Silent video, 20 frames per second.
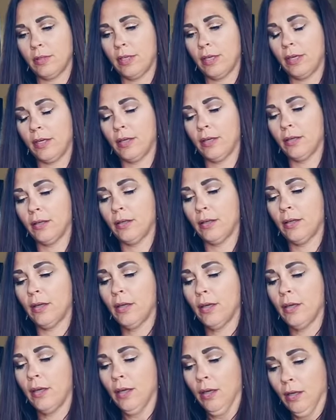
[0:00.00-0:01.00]
Yeah.
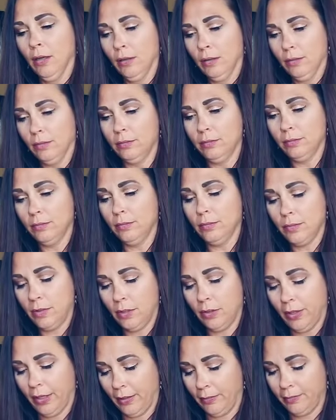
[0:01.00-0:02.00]

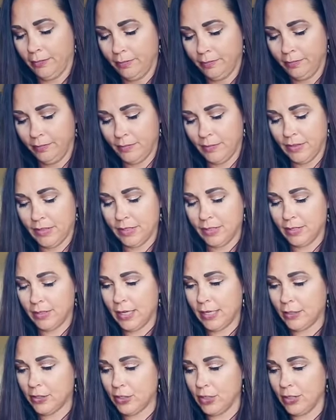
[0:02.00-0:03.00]
Okay. This
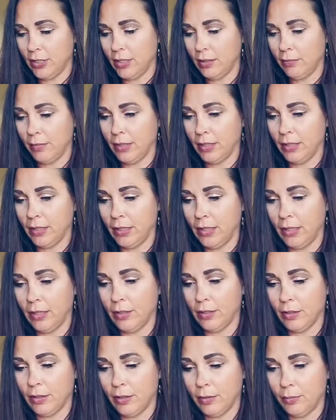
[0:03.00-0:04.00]
is actually coming
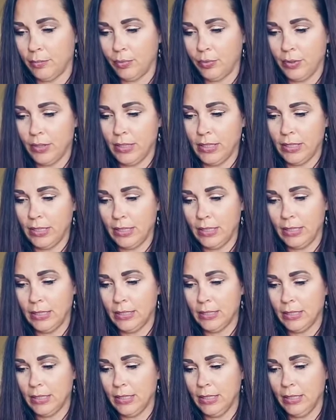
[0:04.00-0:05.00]
together pretty
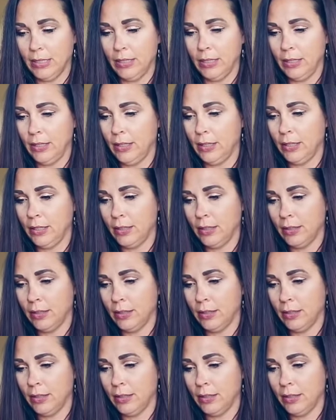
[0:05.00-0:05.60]
easily.